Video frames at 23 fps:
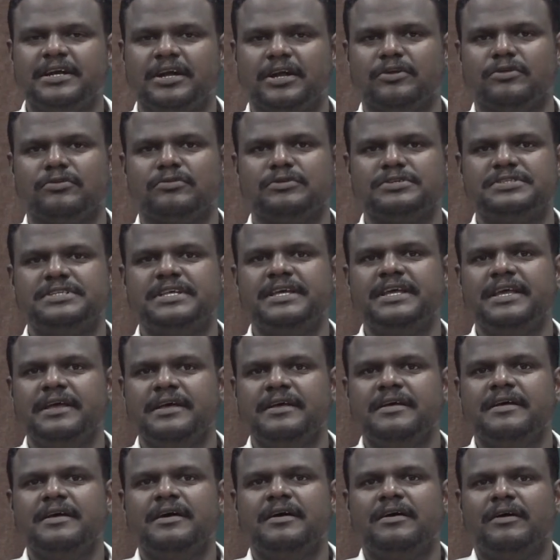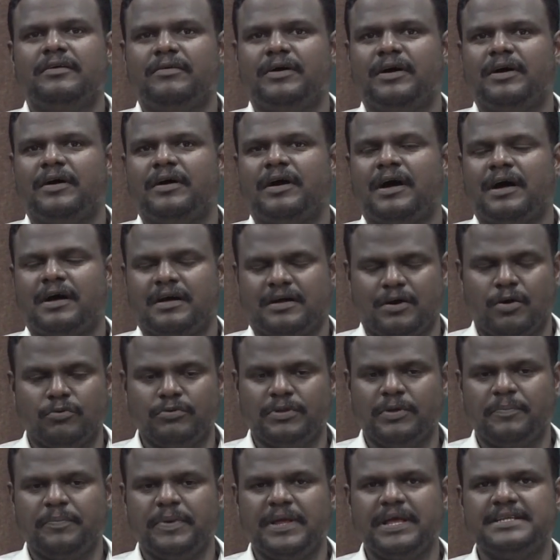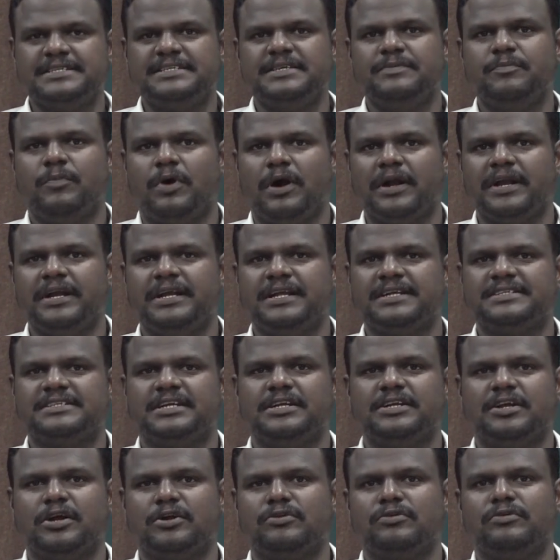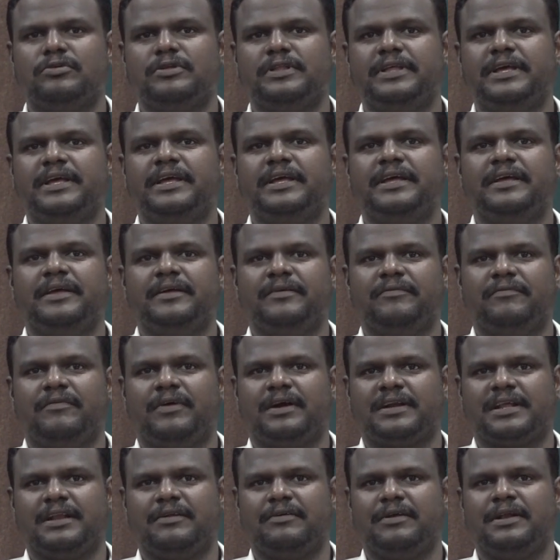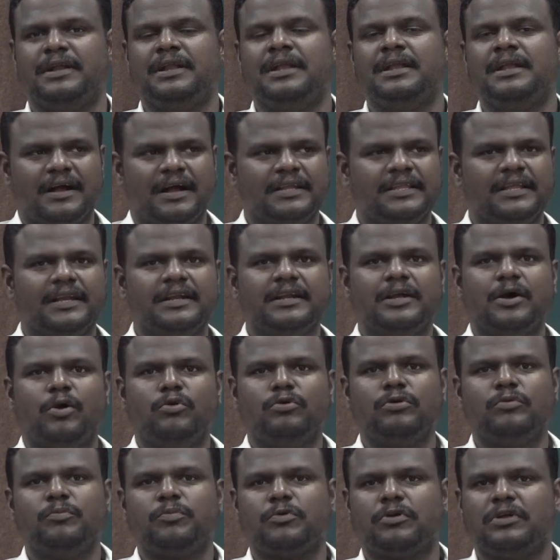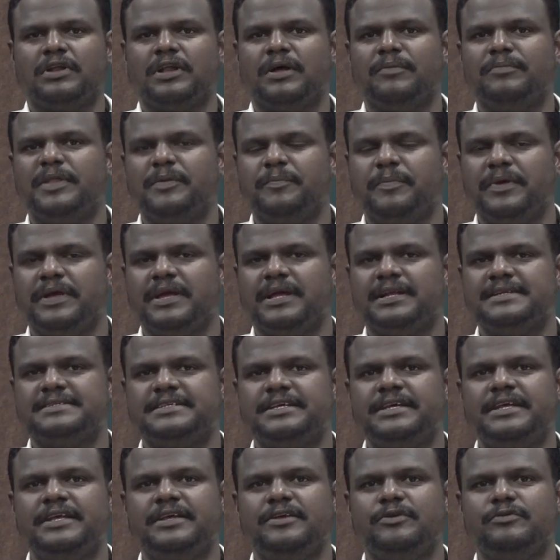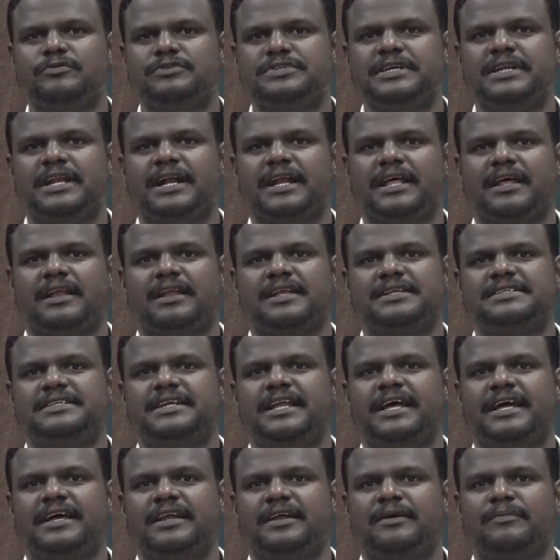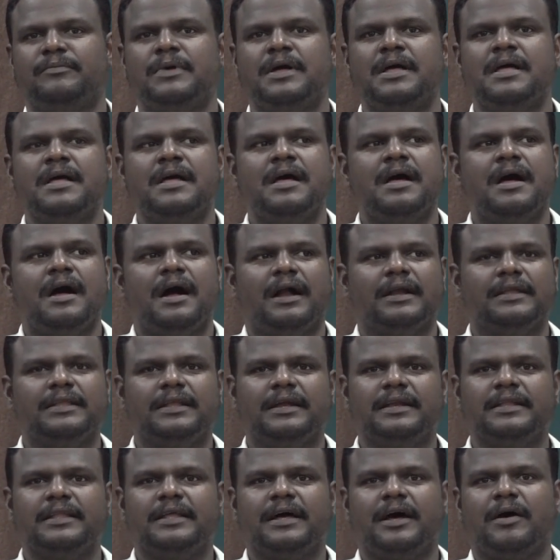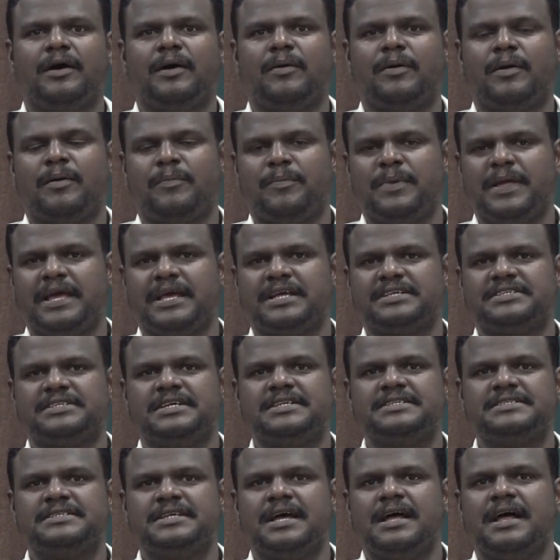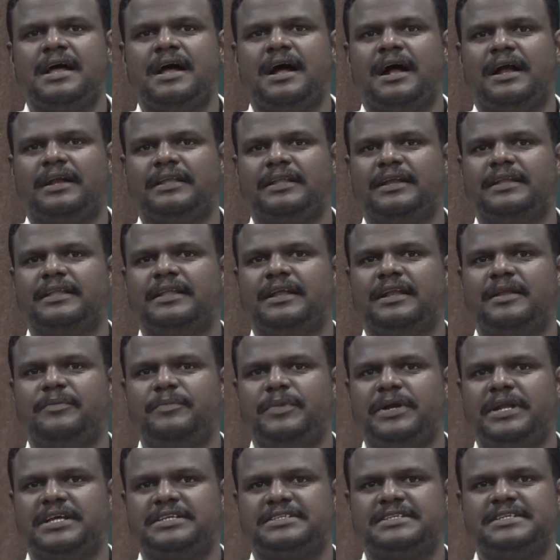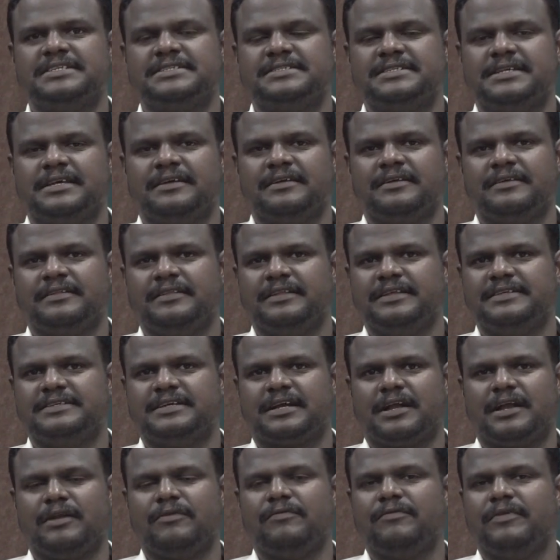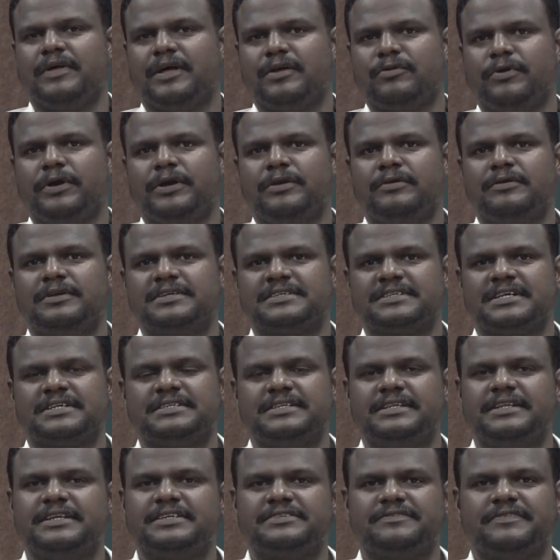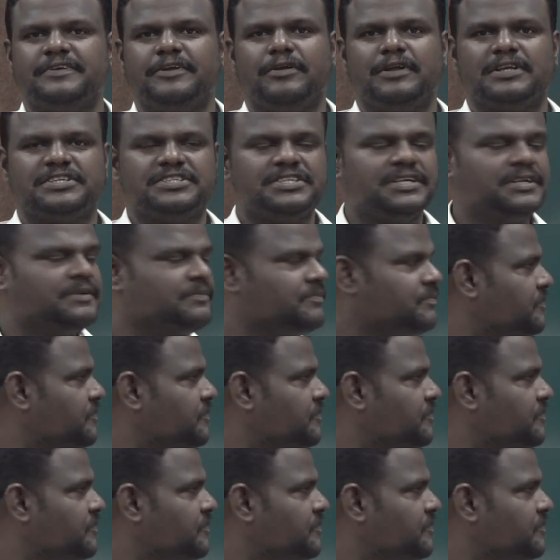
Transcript: controls the how the PLC monitors and control the water level, and then how to program the PLC using ladder logic diagram, and then the applications, and then the limitations. These are all we are going to discuss in this video lecture.